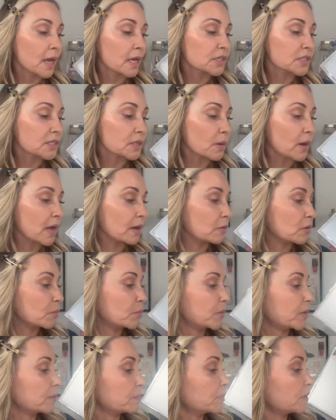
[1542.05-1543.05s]
So I will
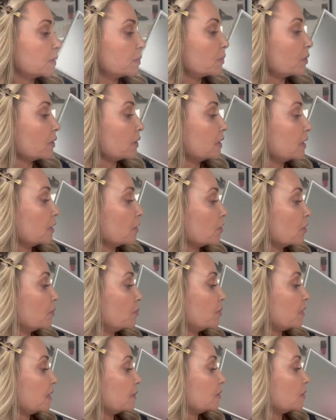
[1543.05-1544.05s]
put people in either
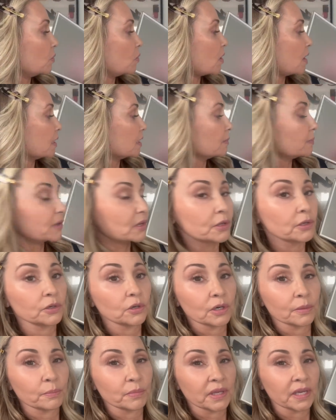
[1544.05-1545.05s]
baby watermelon
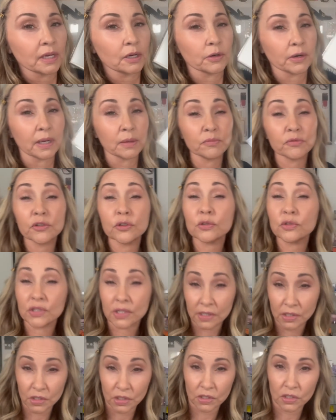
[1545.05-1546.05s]
or pink grapefruit
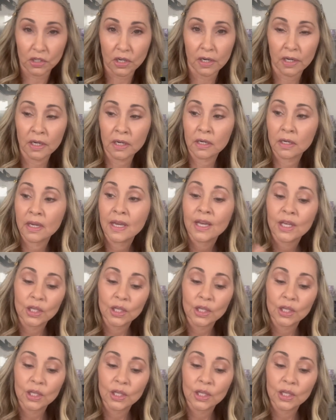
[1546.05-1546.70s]
to start.